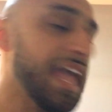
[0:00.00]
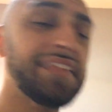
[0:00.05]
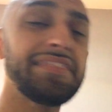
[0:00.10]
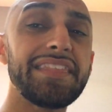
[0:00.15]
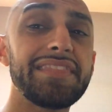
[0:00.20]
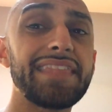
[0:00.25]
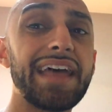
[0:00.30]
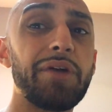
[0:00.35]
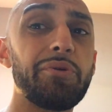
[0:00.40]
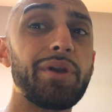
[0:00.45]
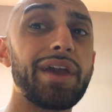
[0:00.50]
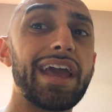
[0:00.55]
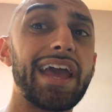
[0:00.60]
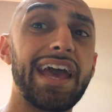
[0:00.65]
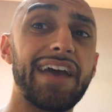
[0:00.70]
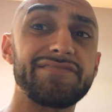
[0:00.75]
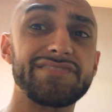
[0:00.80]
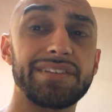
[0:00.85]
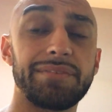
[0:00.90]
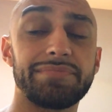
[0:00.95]
and then that way I
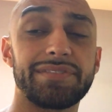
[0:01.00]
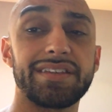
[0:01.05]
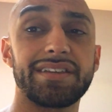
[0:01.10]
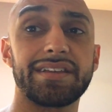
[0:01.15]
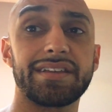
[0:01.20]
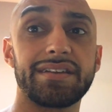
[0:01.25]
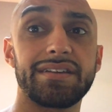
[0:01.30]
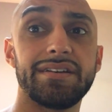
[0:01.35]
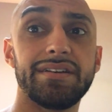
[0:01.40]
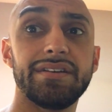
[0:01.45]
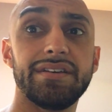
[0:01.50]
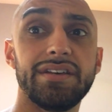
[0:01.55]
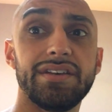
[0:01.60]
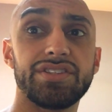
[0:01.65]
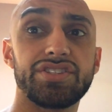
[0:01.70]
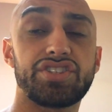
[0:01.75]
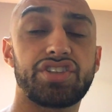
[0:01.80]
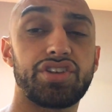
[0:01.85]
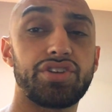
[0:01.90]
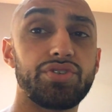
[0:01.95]
have something
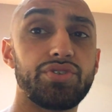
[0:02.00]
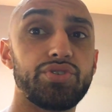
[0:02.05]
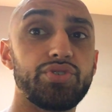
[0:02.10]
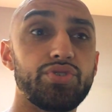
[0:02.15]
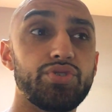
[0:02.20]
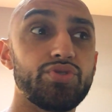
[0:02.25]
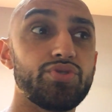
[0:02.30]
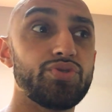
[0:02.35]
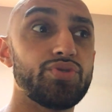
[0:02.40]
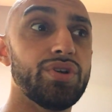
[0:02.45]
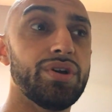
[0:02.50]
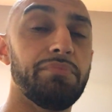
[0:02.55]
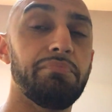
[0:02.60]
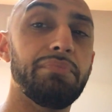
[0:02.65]
to